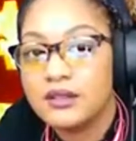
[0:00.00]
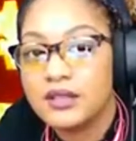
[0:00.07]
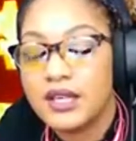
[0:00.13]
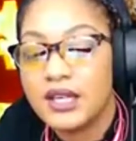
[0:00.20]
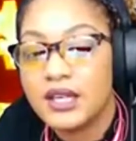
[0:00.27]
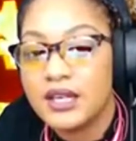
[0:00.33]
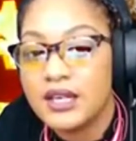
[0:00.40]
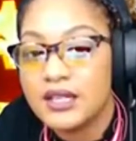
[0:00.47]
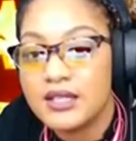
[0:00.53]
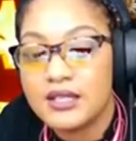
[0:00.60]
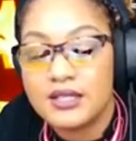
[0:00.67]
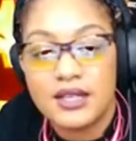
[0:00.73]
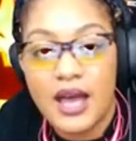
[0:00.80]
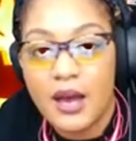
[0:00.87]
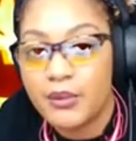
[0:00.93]
And it
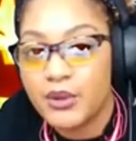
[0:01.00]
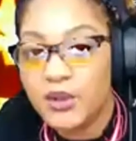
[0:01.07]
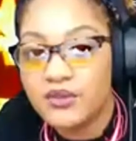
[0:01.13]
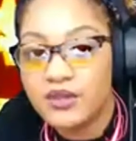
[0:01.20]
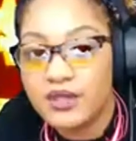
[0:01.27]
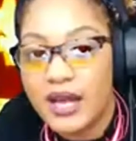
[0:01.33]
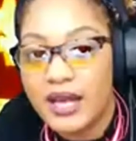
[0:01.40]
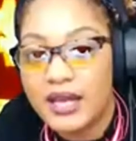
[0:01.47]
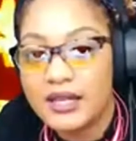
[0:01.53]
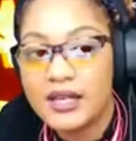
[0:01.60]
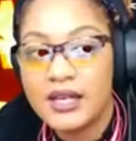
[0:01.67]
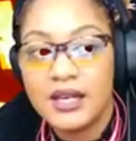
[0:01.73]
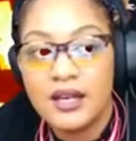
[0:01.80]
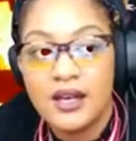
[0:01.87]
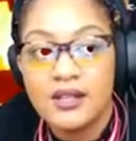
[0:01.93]
doesn't happen overnight.
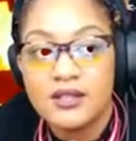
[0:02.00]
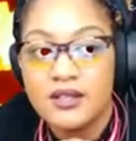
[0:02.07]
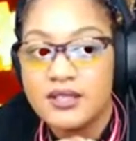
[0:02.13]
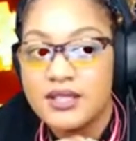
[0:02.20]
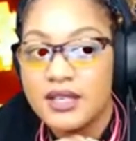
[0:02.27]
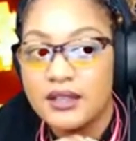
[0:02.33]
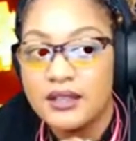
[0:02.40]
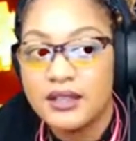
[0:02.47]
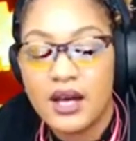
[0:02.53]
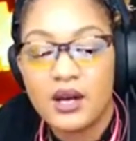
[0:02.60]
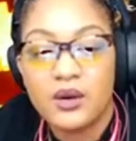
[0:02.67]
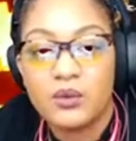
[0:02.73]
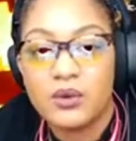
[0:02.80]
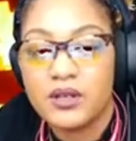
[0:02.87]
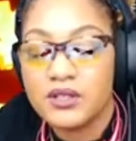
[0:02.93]
It's gonna take a
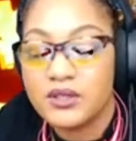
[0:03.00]
lot of work,